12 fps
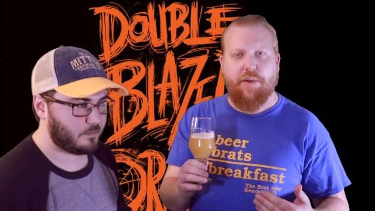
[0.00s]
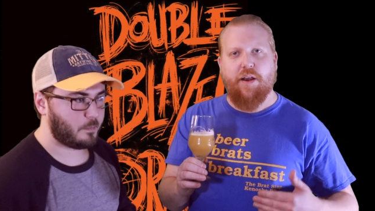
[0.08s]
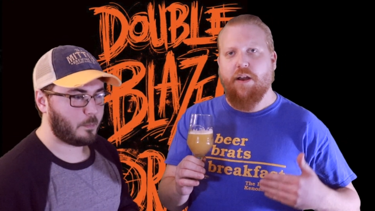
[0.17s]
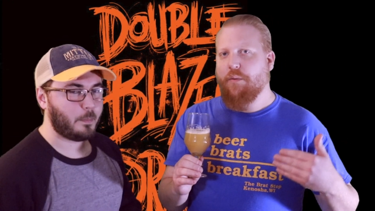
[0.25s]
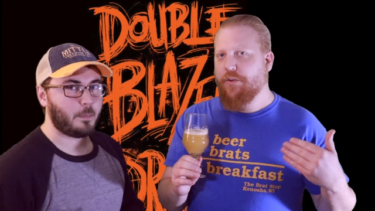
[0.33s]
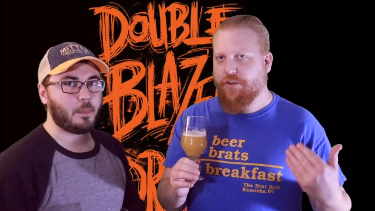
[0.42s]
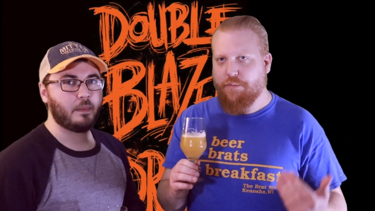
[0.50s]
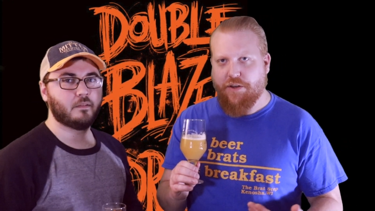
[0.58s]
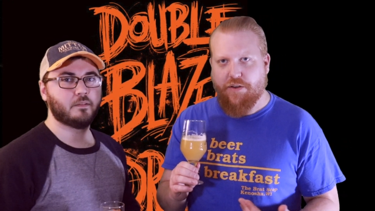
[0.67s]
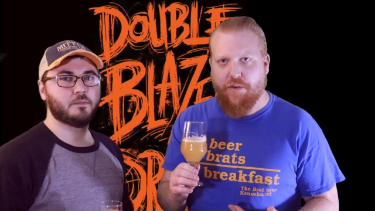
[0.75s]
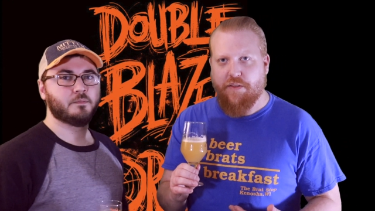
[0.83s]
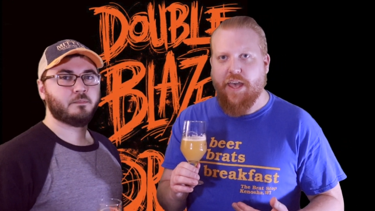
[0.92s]
Speaker 1: beer. We shouldn't
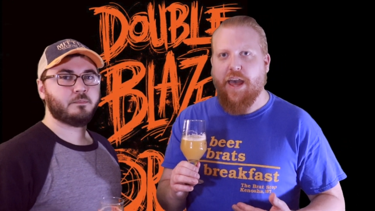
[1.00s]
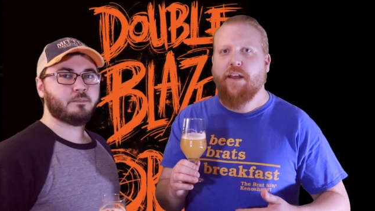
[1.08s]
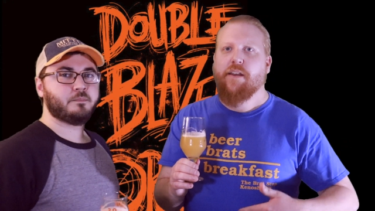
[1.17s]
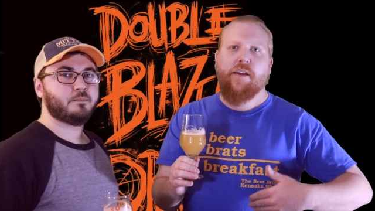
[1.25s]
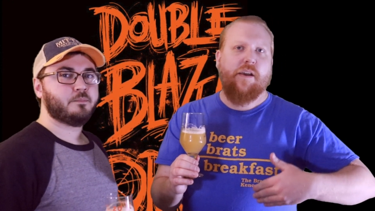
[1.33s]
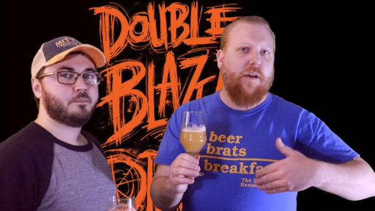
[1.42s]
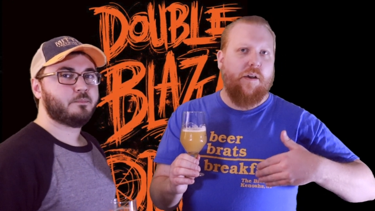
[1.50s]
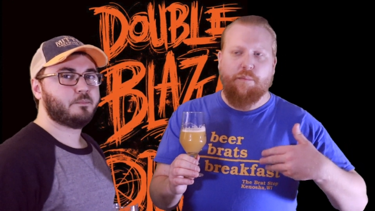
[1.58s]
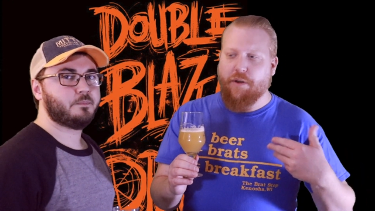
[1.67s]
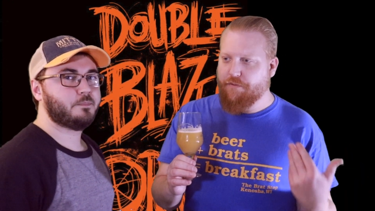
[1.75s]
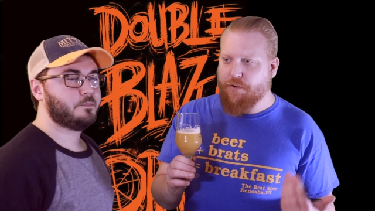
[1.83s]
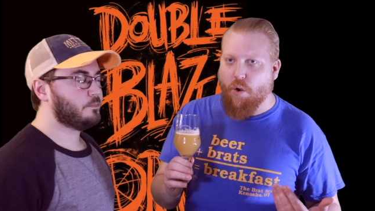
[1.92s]
be doing that.
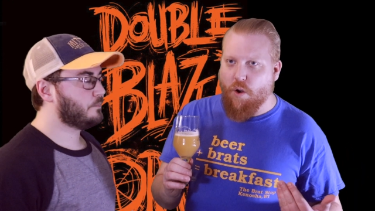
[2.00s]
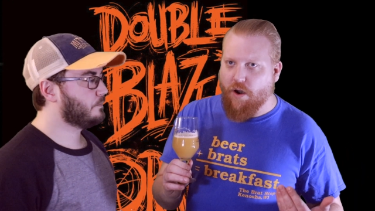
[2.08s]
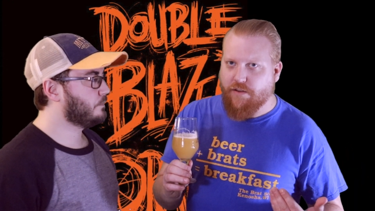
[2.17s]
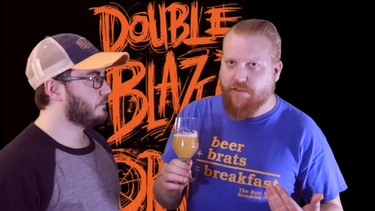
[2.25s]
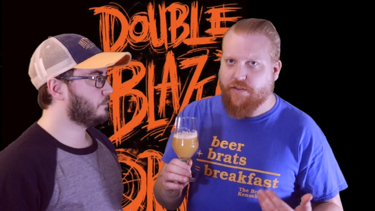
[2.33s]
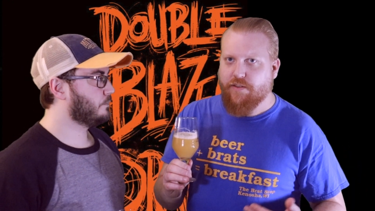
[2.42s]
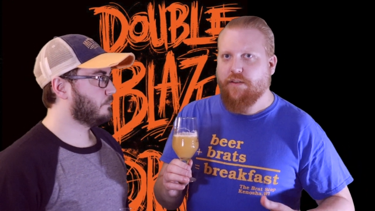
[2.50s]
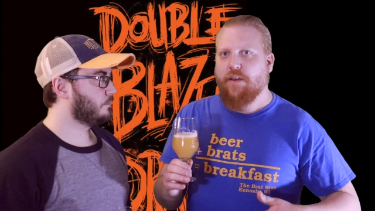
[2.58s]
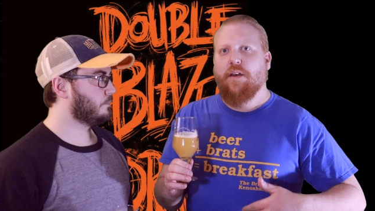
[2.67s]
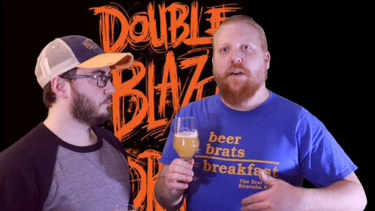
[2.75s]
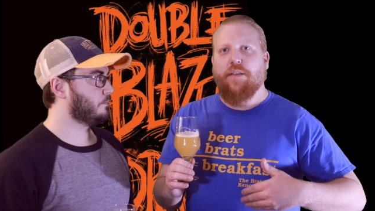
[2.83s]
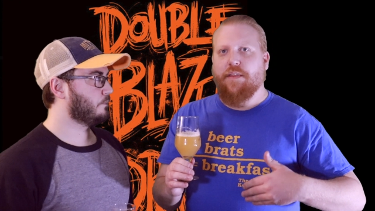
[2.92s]
But of course,
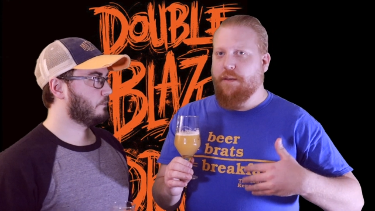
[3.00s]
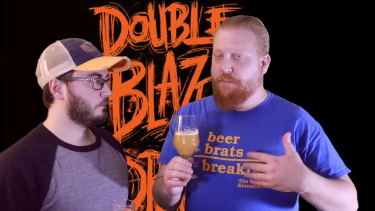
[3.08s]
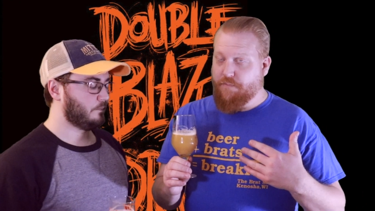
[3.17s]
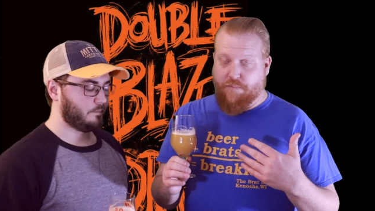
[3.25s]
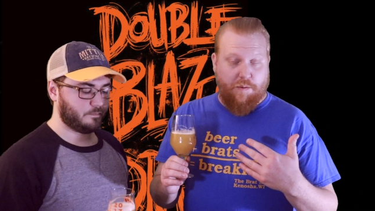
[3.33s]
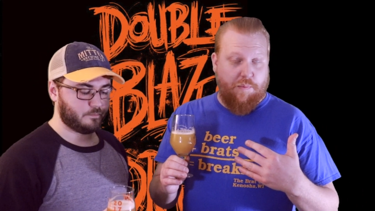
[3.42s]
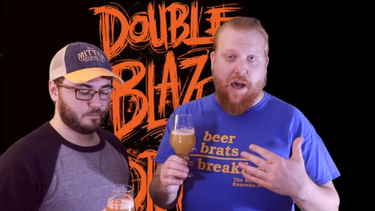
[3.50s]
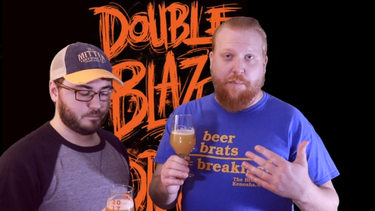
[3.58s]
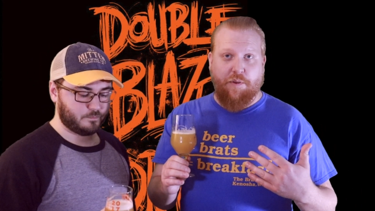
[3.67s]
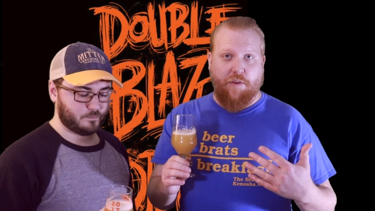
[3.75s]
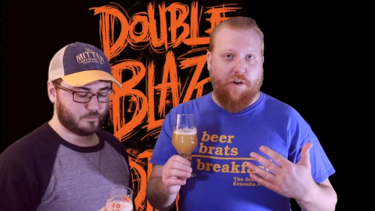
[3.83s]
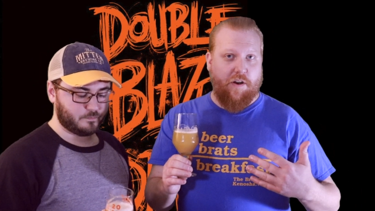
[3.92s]
they, the
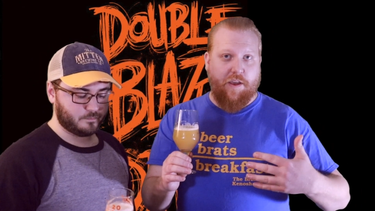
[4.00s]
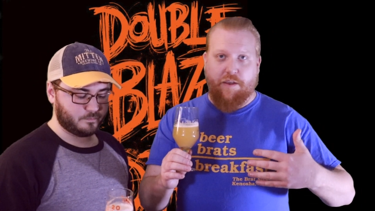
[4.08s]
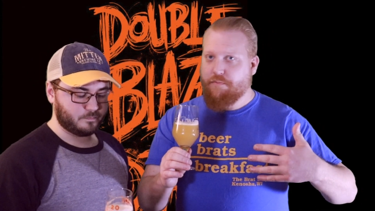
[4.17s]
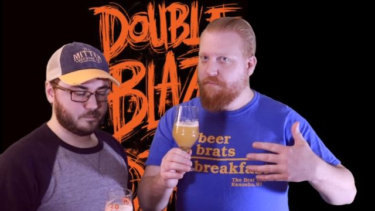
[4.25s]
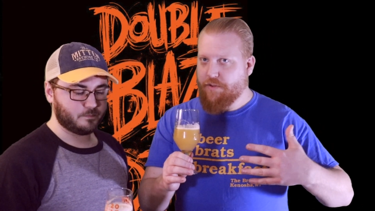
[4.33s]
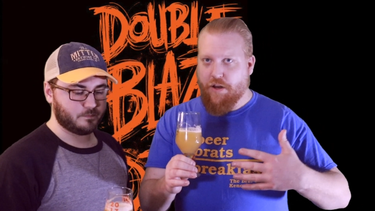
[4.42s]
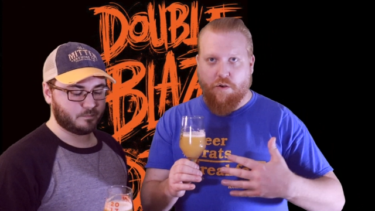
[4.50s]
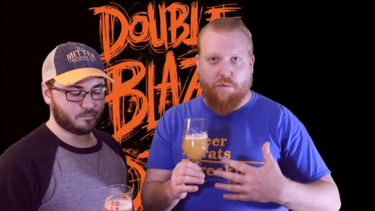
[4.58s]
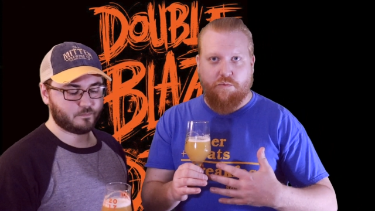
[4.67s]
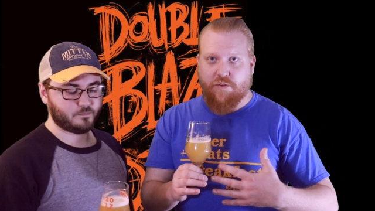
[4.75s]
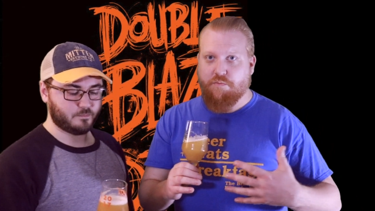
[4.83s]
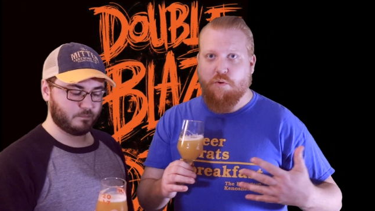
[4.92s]
popularity, you
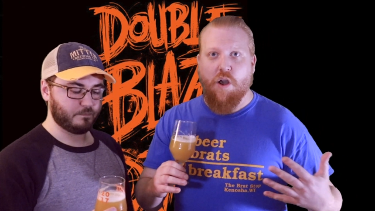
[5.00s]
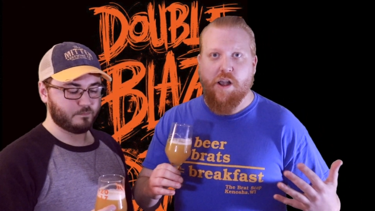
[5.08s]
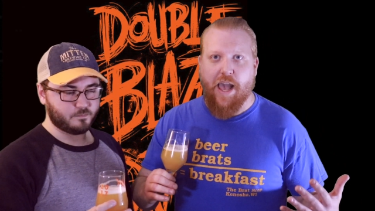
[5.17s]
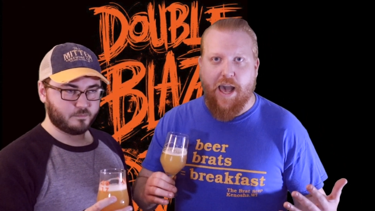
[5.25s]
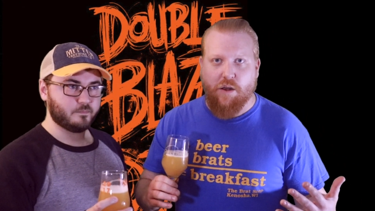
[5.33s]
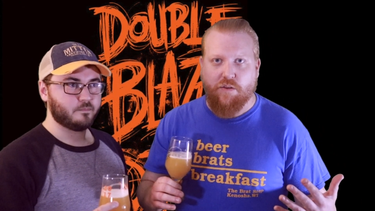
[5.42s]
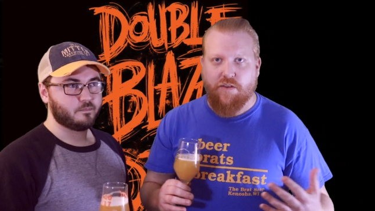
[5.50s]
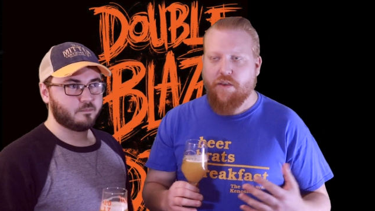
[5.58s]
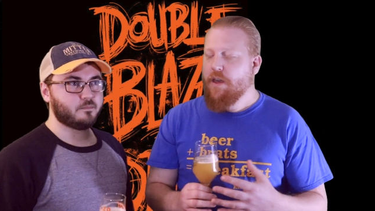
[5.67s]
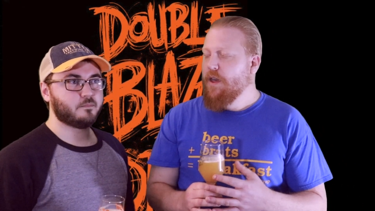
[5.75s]
know, sprung out,